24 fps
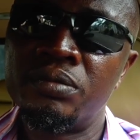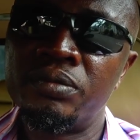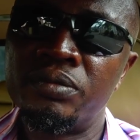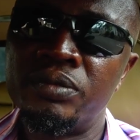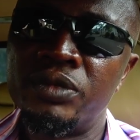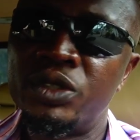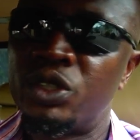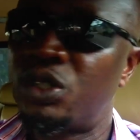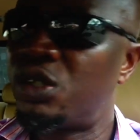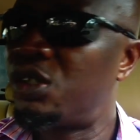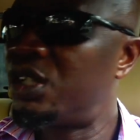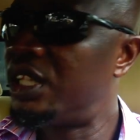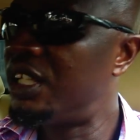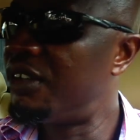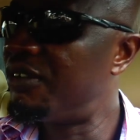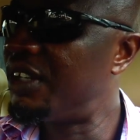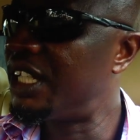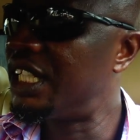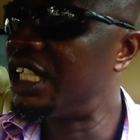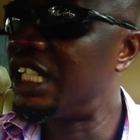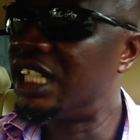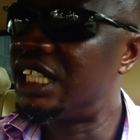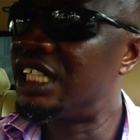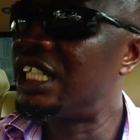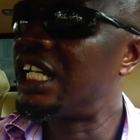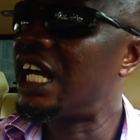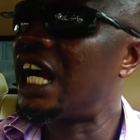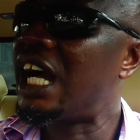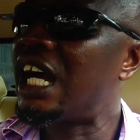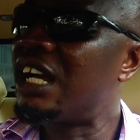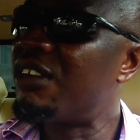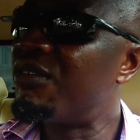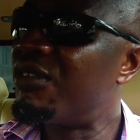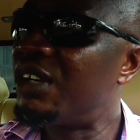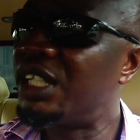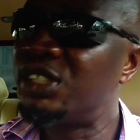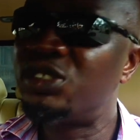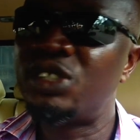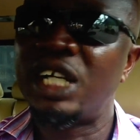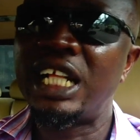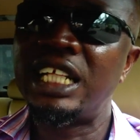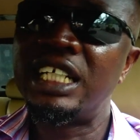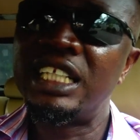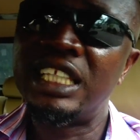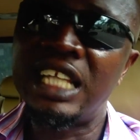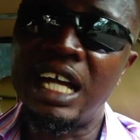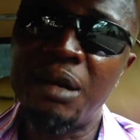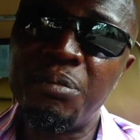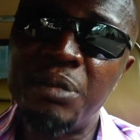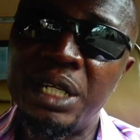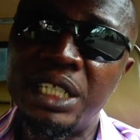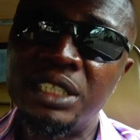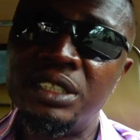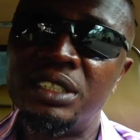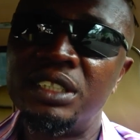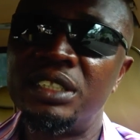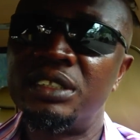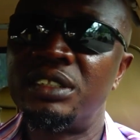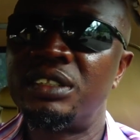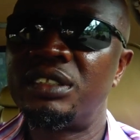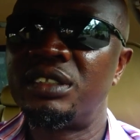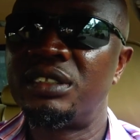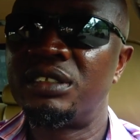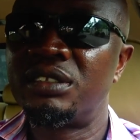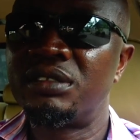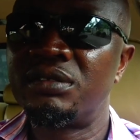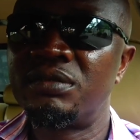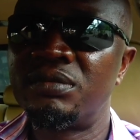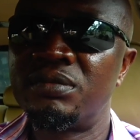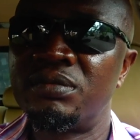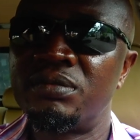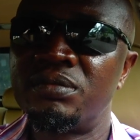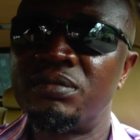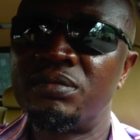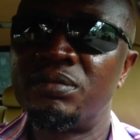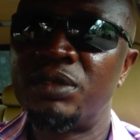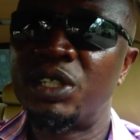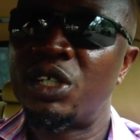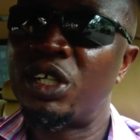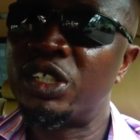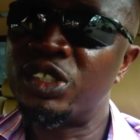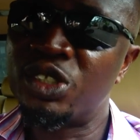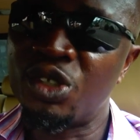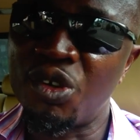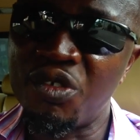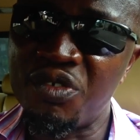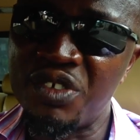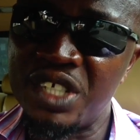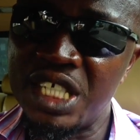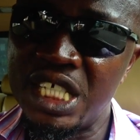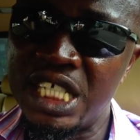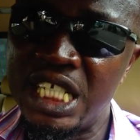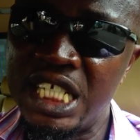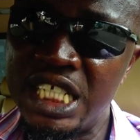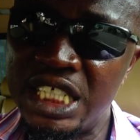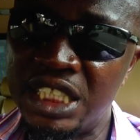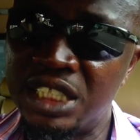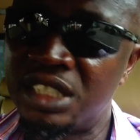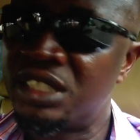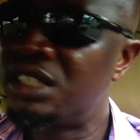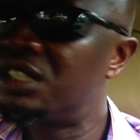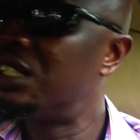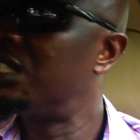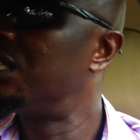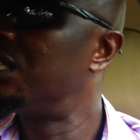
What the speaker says: So leaving it there eventually damaged it because of the heat.